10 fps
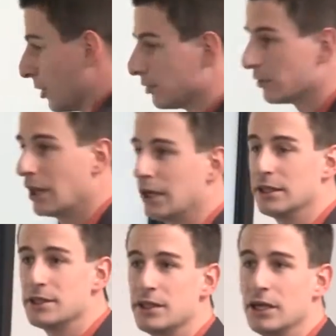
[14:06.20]
content like
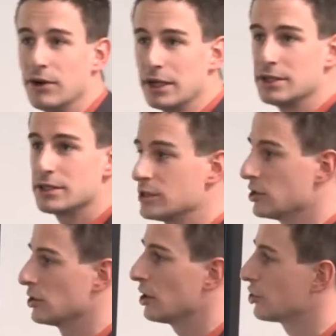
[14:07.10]
this here, and this is
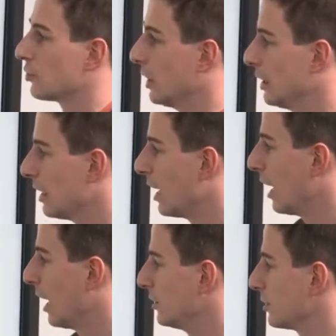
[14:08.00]
a touch screen,
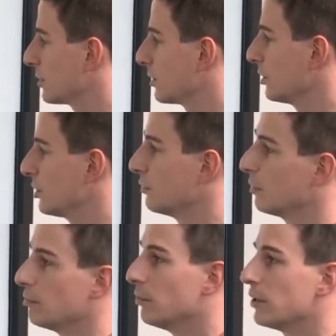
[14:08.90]
I just touch it
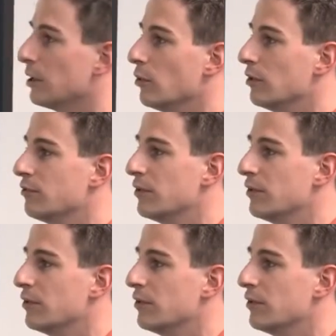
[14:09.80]
with more than one